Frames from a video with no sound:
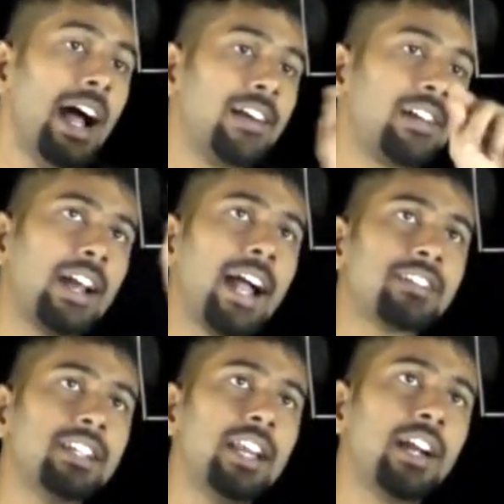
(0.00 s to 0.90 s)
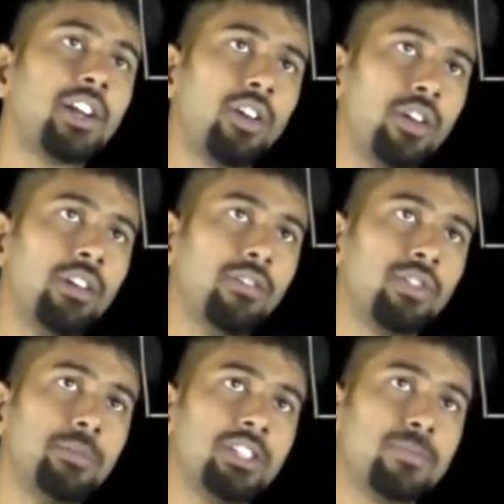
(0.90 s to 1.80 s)
attracts an electron
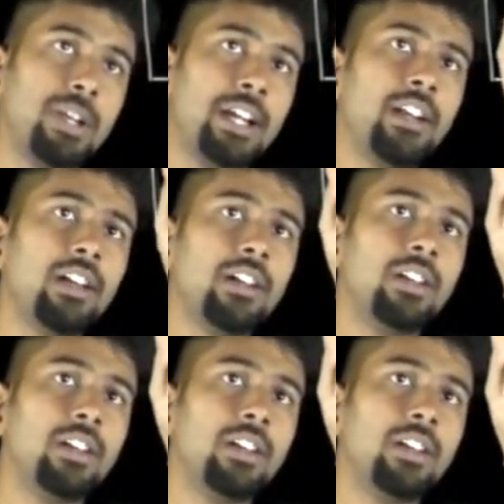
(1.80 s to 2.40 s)
from this plate.